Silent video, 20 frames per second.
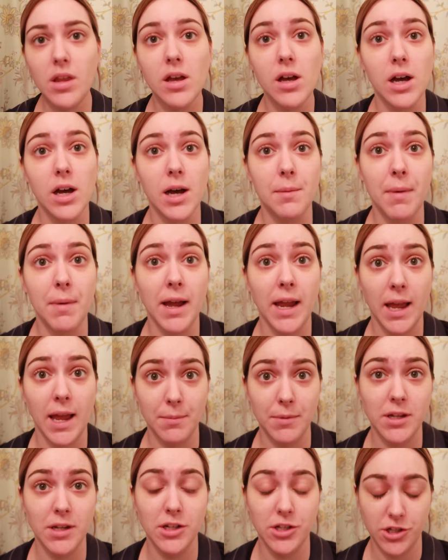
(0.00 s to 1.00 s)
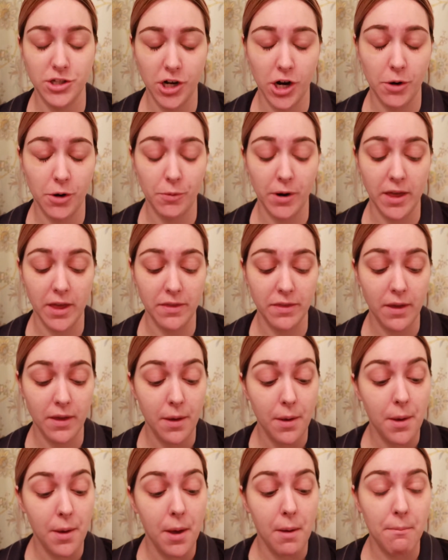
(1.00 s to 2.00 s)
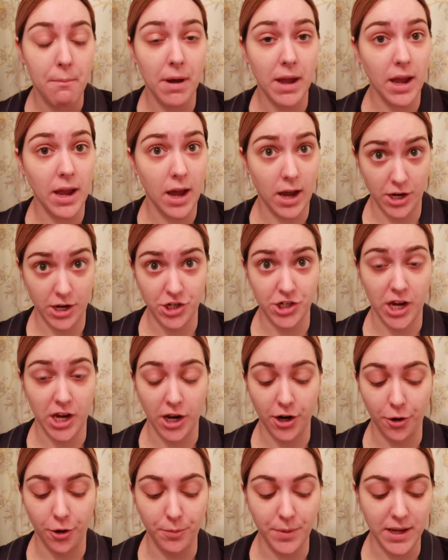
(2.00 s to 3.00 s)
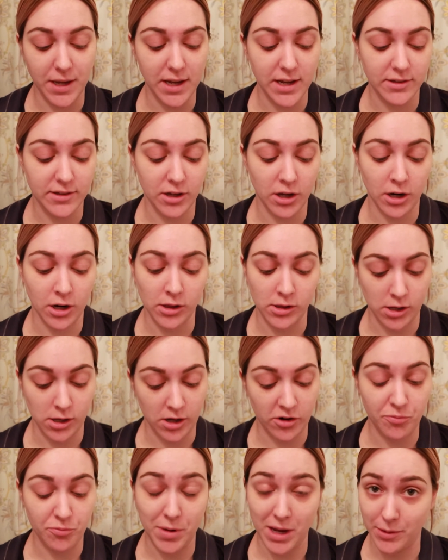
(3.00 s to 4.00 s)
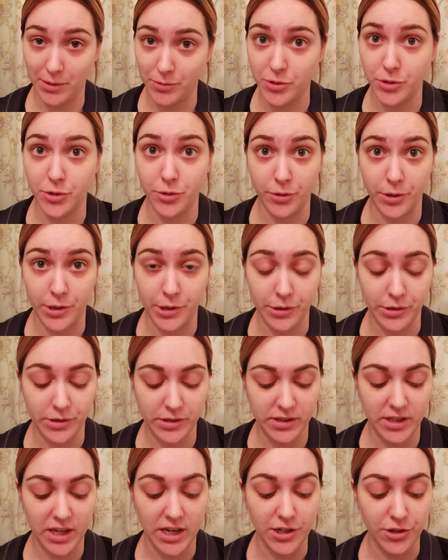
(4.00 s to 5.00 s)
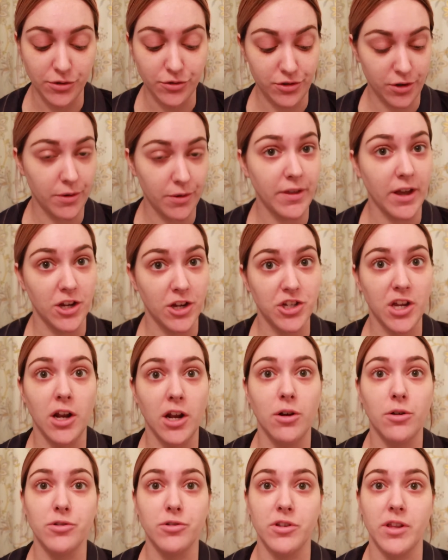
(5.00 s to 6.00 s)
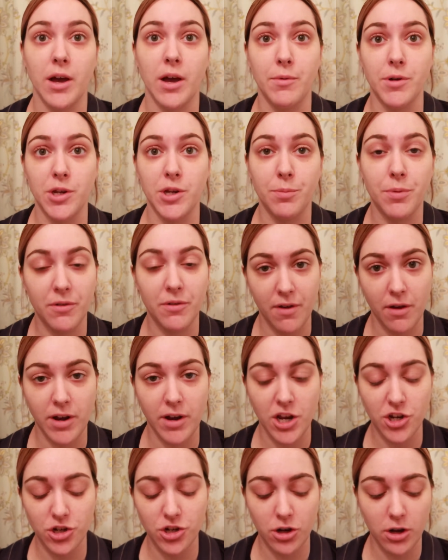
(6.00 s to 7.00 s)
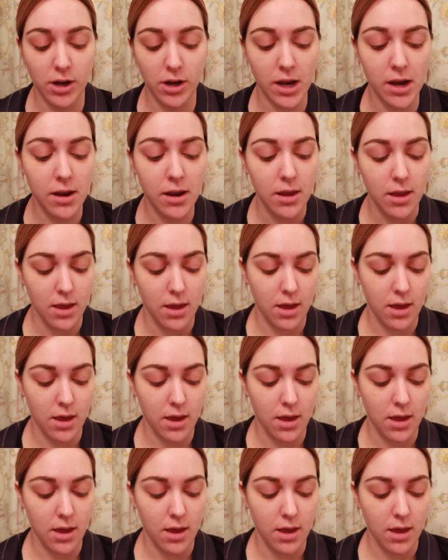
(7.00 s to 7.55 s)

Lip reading: I am gonna start with my eyeshadow, because on a lot of makeup tutorials they do start with eyeshadow so that when you put foundation on,